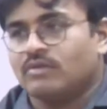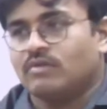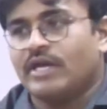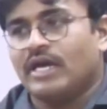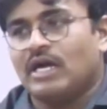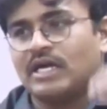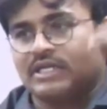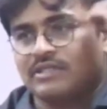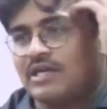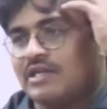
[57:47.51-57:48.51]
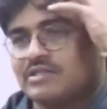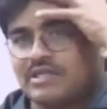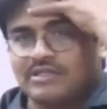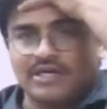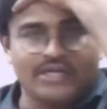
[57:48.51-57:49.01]
Okay, architecturally and
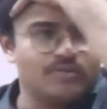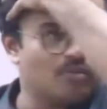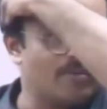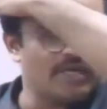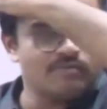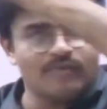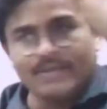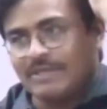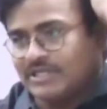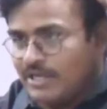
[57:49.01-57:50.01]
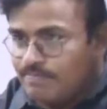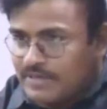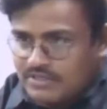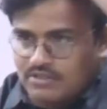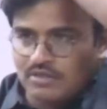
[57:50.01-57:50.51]
structurally, you will be very much
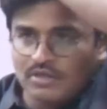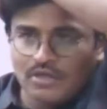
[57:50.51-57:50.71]
impressed.